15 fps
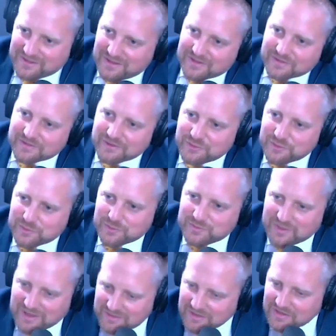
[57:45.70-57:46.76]
So
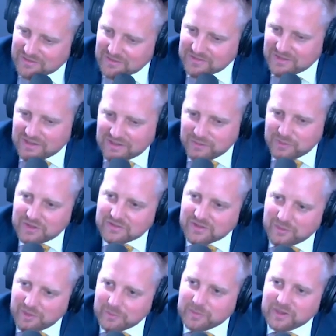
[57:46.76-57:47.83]
that's exactly what is
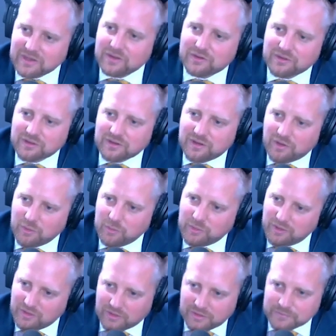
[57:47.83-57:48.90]
now happening on the
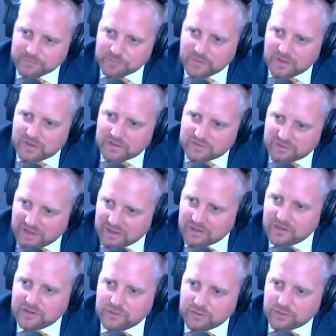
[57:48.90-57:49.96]
global
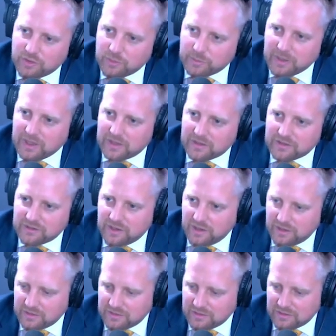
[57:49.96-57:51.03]
scale in Europe, and
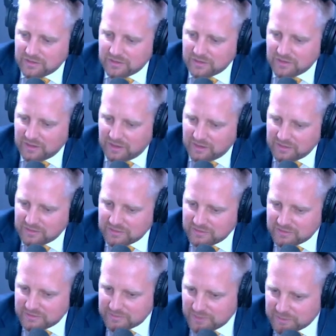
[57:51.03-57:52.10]

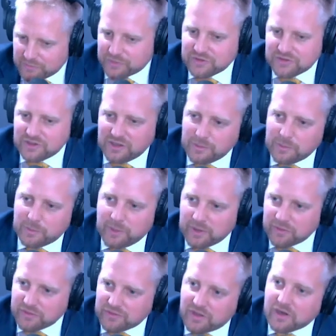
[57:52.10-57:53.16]
unfortunately the
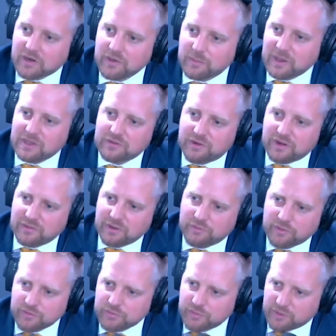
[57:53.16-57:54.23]
pirates are the main driving
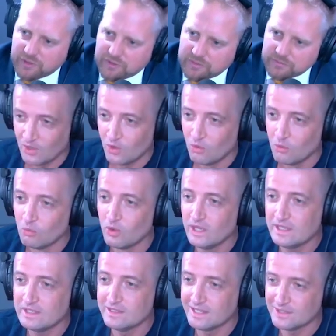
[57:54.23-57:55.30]
force for it.
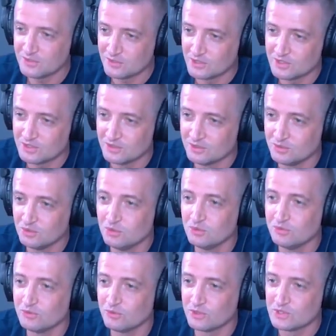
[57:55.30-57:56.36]
What nation do you
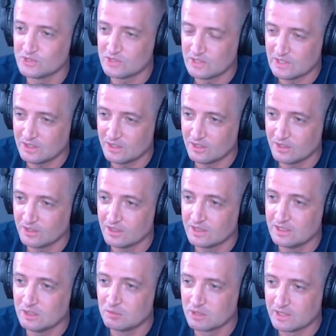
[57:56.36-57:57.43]
foresee
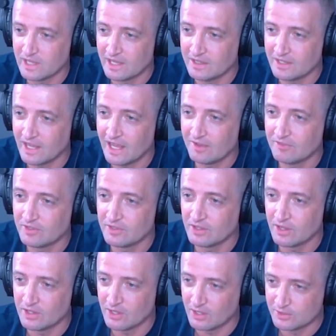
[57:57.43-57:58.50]
Liberland having
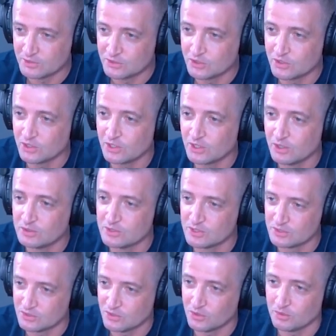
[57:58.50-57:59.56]
a culture
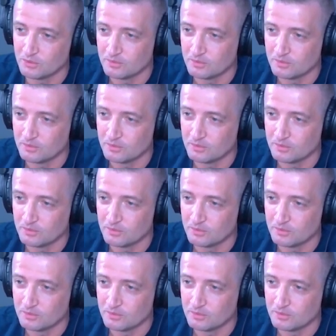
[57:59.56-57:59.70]
closest to?